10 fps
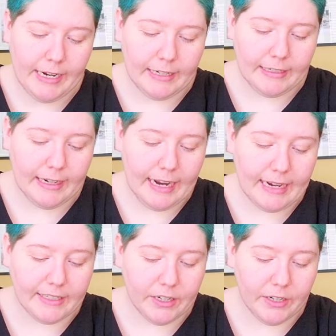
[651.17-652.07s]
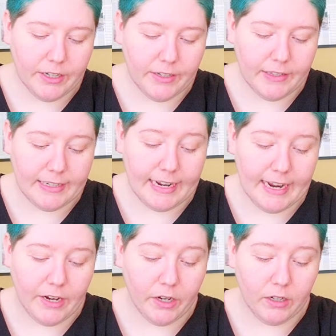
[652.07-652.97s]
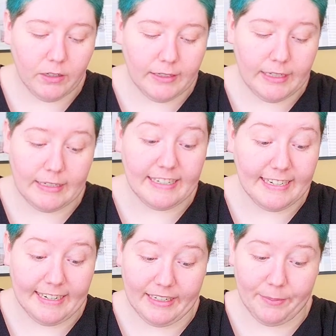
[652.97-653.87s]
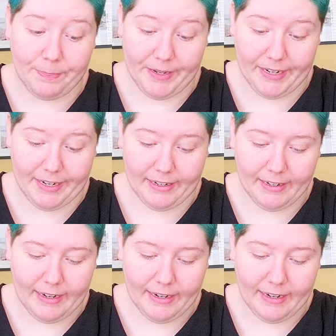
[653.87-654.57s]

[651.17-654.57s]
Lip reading: Today I started the day early needing to pee.